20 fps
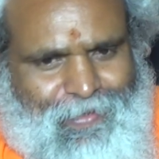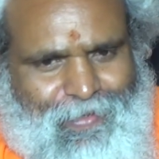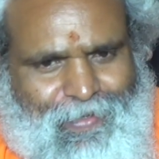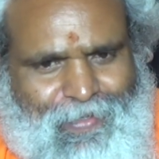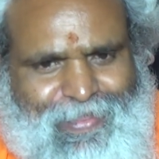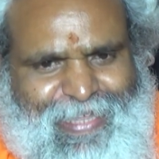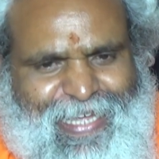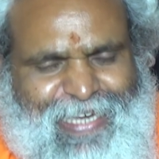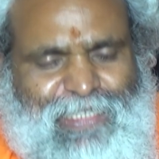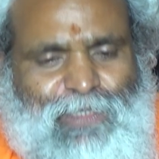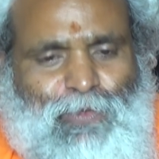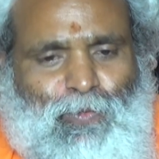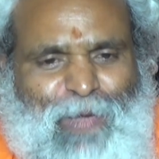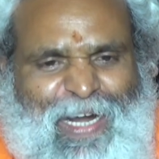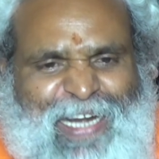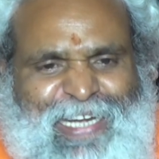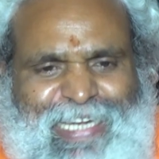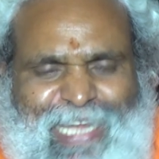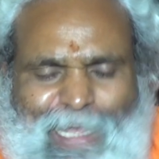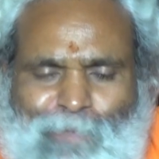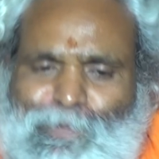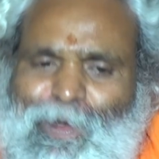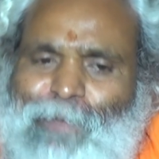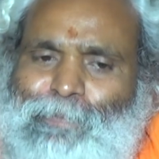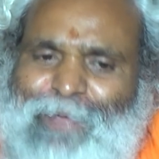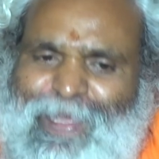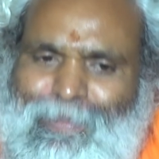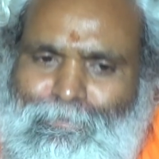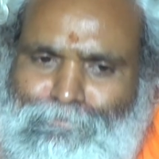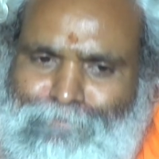there is one type of
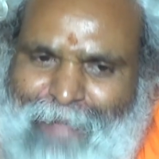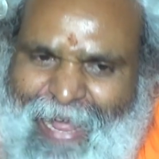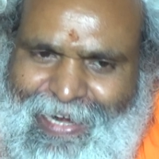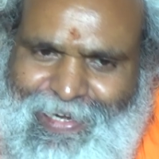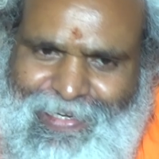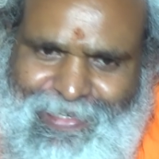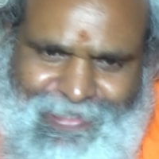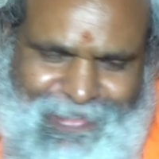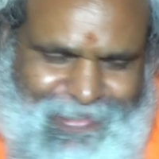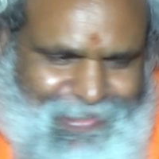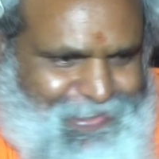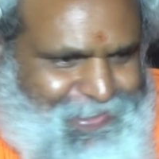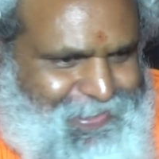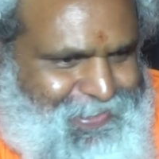impact.